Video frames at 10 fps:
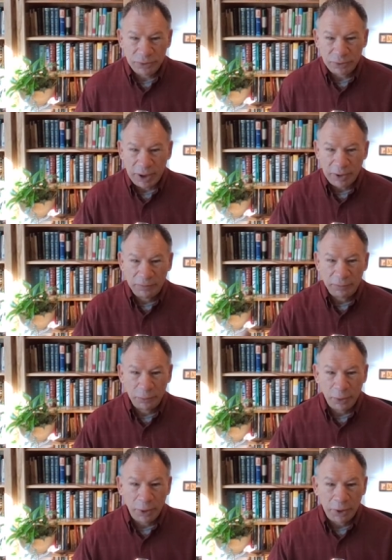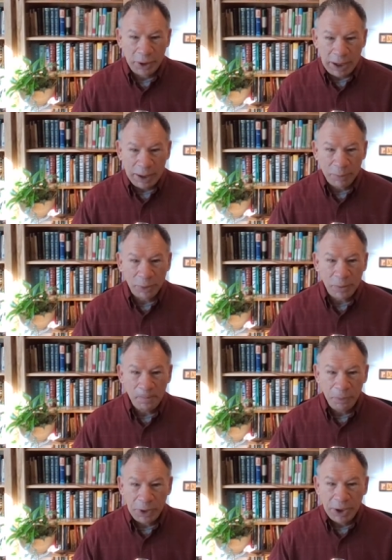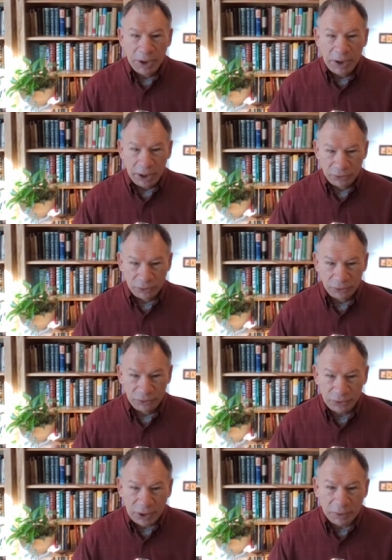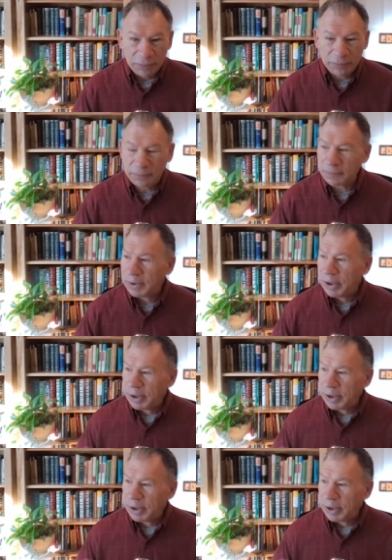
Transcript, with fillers: to have for our neighbor as ourself,